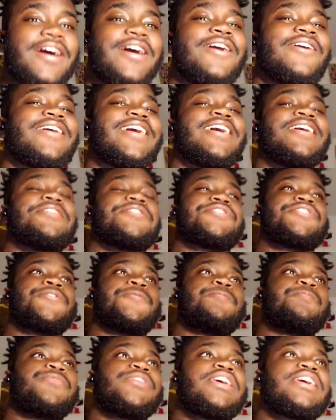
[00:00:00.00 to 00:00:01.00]
Okay, so
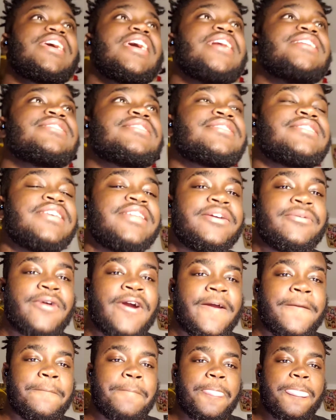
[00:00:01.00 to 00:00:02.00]
Kansas City,
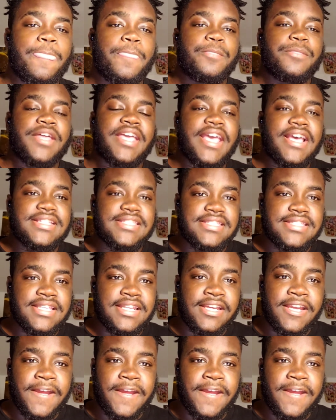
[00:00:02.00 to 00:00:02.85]
right? The Kansas City